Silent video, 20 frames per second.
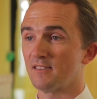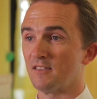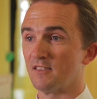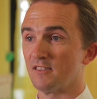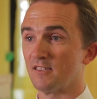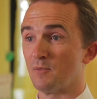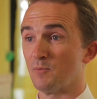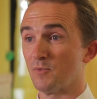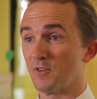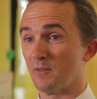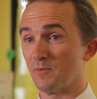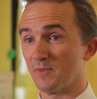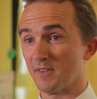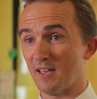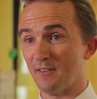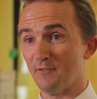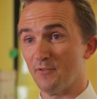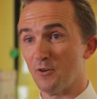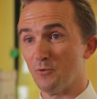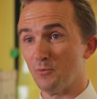and sometimes get
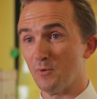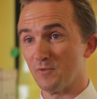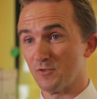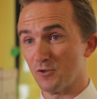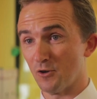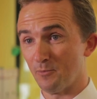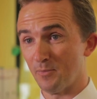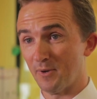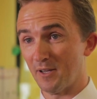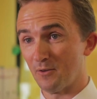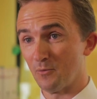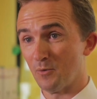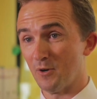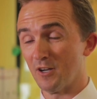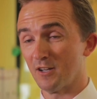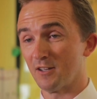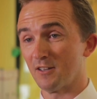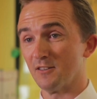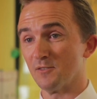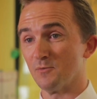involved with topic
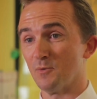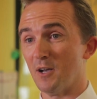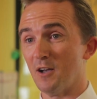work as